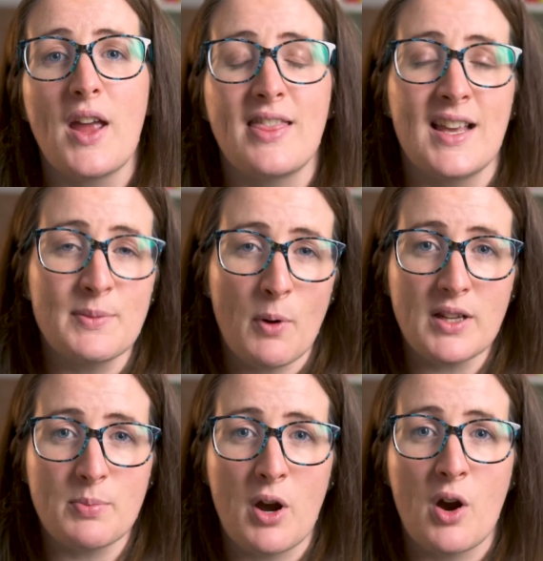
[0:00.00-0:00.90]
this
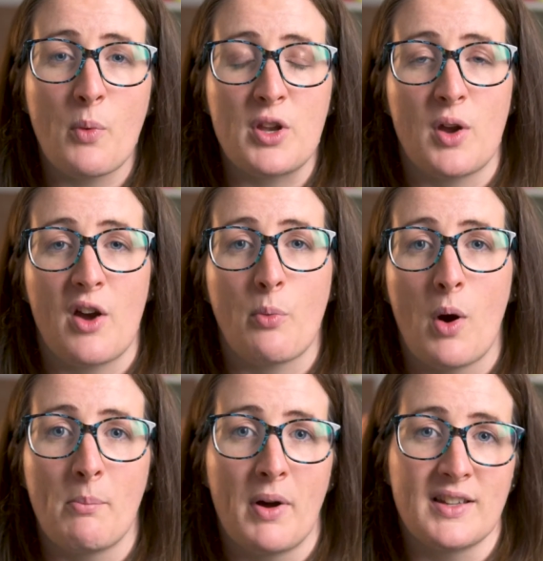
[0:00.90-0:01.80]
works well when you have
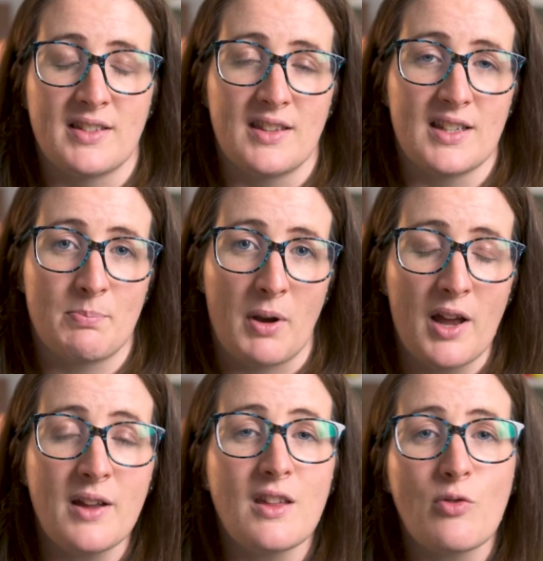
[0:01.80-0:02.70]
one person that's
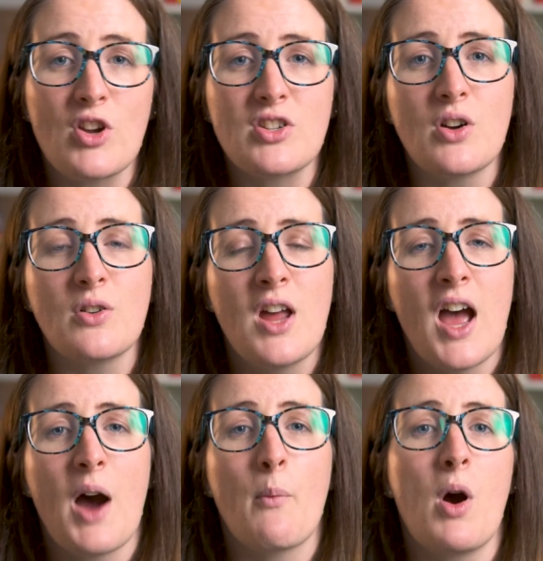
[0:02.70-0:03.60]
below the threshold
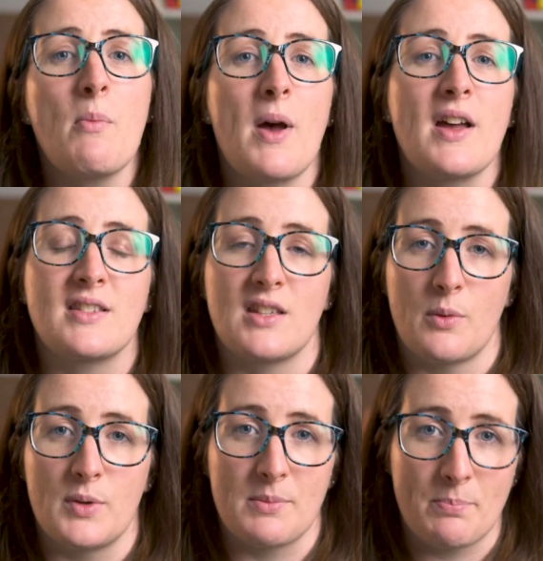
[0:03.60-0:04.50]
and one person
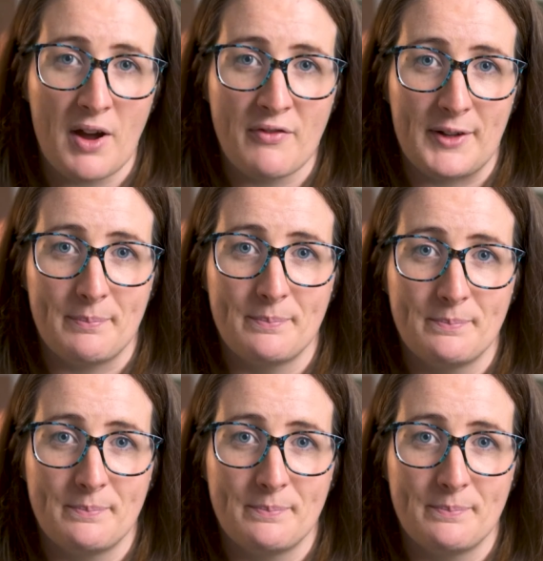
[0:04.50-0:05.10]
who is above it.